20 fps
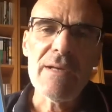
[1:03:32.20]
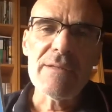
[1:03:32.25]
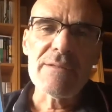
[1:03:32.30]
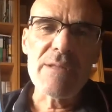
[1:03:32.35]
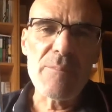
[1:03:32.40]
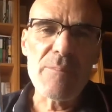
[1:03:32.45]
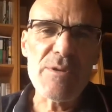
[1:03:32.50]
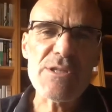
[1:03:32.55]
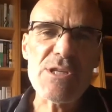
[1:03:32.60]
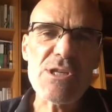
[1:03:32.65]

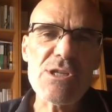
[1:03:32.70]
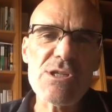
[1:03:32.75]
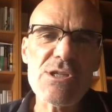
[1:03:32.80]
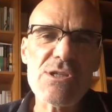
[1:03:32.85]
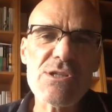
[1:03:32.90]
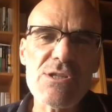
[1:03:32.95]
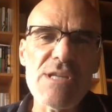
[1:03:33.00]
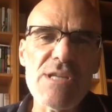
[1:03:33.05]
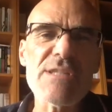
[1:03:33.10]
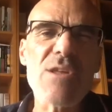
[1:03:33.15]
The
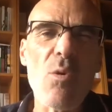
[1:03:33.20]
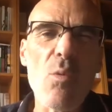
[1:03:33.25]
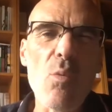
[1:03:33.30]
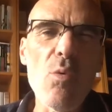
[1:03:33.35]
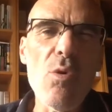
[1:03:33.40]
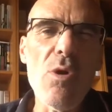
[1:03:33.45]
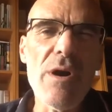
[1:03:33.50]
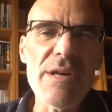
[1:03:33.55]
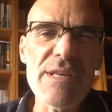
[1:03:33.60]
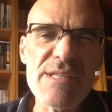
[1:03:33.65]
British
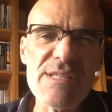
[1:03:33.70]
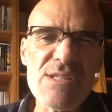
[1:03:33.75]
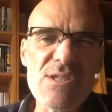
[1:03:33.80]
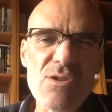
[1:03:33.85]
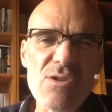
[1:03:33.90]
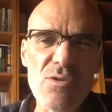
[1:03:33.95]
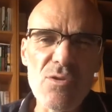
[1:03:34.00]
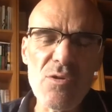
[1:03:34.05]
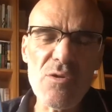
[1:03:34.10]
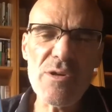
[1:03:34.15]
interwar
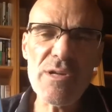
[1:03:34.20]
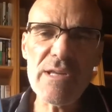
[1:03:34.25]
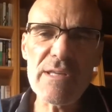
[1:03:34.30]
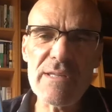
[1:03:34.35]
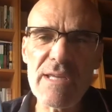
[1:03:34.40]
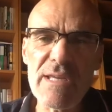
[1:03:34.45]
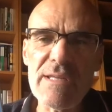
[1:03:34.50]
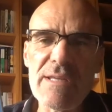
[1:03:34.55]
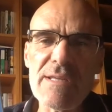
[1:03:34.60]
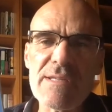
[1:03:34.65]

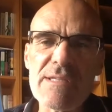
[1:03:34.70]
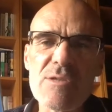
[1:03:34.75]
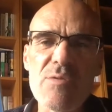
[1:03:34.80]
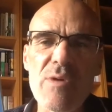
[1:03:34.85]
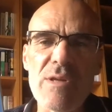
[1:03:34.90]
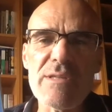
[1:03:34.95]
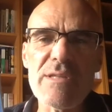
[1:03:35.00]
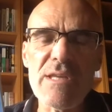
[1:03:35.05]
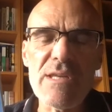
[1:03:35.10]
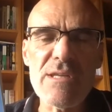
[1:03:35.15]
historian in his
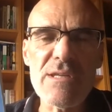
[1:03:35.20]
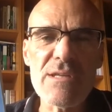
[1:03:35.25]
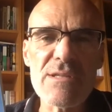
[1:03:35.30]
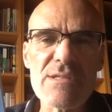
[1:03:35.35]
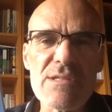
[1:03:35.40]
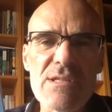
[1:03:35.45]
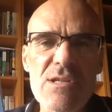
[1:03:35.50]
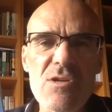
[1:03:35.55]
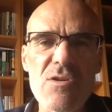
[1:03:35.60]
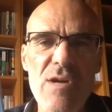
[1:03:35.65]
20
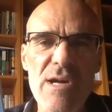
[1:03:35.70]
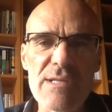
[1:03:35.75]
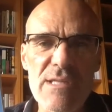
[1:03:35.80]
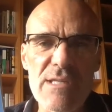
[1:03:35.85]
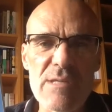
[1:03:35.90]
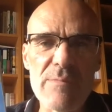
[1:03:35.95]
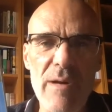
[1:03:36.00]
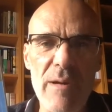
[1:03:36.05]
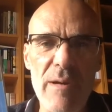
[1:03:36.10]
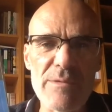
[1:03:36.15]
years
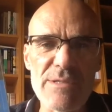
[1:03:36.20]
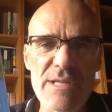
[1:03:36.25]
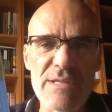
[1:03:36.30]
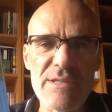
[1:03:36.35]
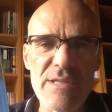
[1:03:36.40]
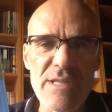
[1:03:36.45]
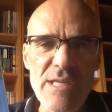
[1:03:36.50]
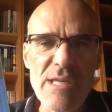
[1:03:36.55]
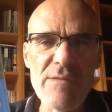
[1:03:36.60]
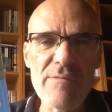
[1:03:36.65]
crisis published at
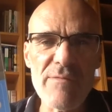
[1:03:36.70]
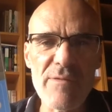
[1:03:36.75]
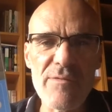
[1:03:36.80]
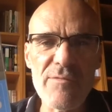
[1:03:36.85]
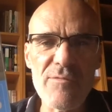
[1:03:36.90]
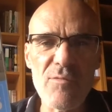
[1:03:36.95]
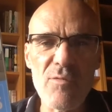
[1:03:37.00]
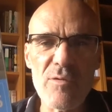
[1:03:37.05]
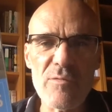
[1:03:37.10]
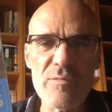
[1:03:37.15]
the eve of
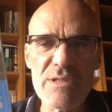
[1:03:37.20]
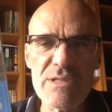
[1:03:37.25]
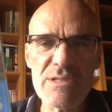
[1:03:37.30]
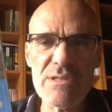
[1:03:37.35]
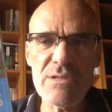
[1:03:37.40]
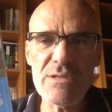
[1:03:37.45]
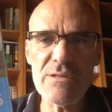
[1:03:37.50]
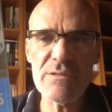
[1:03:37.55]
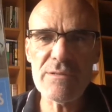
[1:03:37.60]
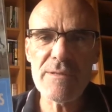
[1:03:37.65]
World War
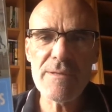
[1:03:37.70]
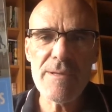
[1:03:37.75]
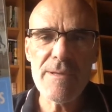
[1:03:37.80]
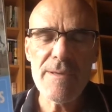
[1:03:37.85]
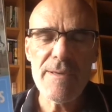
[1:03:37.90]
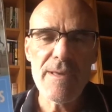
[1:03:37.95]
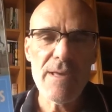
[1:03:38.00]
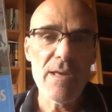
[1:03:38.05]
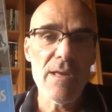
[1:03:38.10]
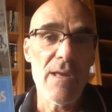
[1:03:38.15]
II.
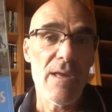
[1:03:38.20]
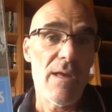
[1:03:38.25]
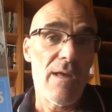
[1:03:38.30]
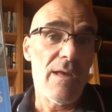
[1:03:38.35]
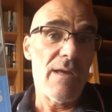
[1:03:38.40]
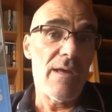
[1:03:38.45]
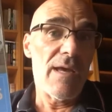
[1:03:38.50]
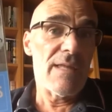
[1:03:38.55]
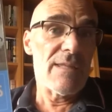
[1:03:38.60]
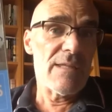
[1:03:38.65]

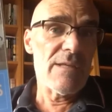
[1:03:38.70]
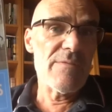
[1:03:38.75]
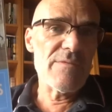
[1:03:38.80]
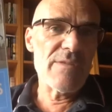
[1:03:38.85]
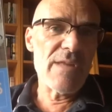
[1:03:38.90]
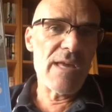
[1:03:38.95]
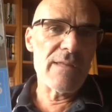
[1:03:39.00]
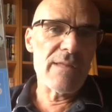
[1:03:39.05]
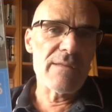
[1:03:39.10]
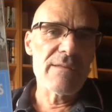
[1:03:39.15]
And if
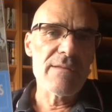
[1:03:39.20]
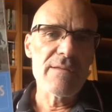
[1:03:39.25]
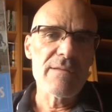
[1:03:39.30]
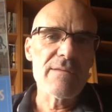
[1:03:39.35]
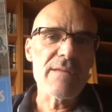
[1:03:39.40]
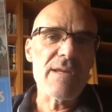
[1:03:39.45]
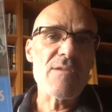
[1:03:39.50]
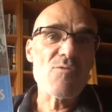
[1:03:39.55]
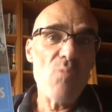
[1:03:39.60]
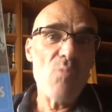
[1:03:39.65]
then
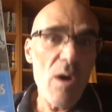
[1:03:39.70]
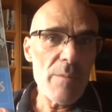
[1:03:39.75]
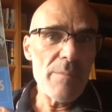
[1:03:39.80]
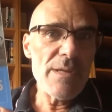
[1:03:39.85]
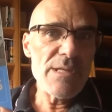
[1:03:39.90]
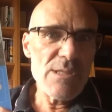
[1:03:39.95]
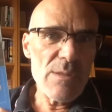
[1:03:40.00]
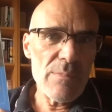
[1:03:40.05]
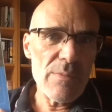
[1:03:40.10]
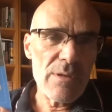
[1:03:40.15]
there is one
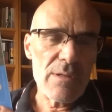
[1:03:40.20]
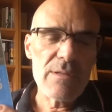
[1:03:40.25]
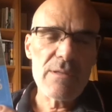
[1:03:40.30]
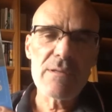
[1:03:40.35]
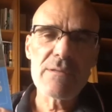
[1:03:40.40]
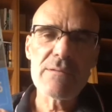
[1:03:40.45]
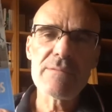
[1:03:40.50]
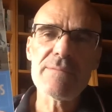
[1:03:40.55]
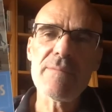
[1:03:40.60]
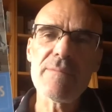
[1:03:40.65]
major book
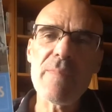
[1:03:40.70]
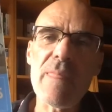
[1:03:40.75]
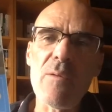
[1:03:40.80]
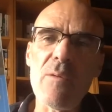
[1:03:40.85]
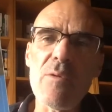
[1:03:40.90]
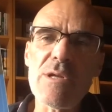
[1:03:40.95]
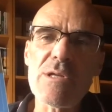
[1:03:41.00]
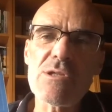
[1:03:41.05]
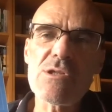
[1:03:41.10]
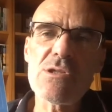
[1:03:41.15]

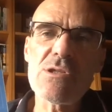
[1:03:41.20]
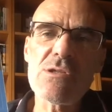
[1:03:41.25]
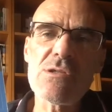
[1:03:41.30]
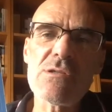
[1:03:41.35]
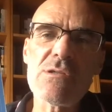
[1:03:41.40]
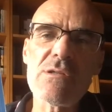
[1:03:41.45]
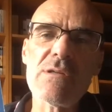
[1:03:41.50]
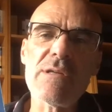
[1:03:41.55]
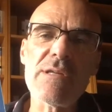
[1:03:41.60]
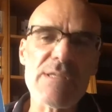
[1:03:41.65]
which
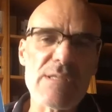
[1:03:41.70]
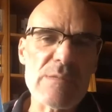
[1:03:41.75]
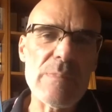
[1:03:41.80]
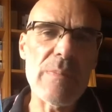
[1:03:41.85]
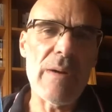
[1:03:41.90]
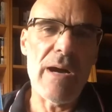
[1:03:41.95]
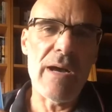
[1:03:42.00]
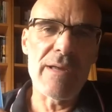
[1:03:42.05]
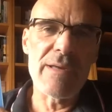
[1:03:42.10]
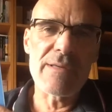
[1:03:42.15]

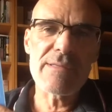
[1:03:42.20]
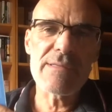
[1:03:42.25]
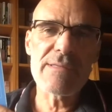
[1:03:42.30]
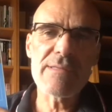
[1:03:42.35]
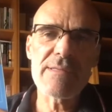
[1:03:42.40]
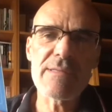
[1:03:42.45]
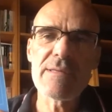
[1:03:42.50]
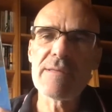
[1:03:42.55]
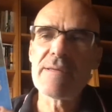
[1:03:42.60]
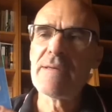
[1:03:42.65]

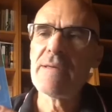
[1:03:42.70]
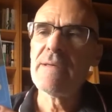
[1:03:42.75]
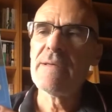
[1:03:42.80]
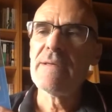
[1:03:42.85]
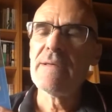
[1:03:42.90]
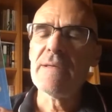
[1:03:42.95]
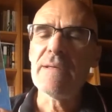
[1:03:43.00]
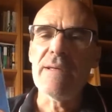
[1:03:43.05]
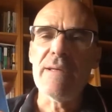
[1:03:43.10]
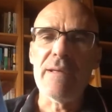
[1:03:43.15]
inspires
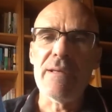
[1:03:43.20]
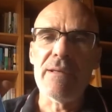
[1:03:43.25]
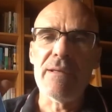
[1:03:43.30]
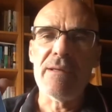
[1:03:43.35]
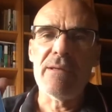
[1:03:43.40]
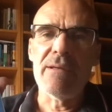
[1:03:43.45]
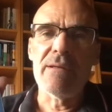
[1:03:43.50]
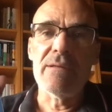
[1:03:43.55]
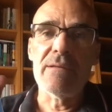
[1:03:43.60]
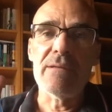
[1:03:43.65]

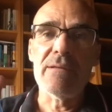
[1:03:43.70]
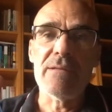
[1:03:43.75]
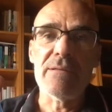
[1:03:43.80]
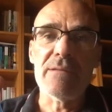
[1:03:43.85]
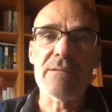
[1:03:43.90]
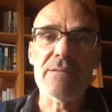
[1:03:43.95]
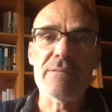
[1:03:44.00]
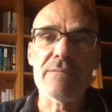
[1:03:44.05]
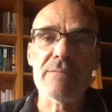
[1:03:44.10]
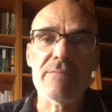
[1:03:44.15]
uh,
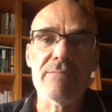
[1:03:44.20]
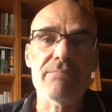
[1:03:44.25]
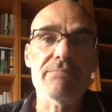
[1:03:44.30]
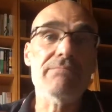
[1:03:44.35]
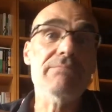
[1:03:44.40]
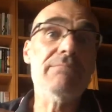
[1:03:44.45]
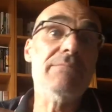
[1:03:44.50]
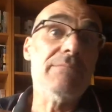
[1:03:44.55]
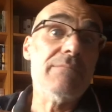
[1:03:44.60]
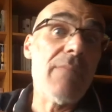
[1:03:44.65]

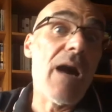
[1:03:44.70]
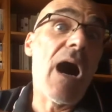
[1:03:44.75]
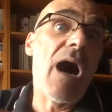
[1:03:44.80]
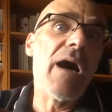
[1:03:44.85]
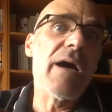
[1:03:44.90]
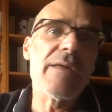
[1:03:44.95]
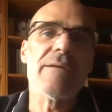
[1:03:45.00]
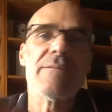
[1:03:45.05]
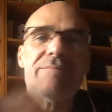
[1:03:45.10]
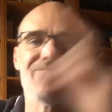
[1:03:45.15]

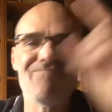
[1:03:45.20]
my,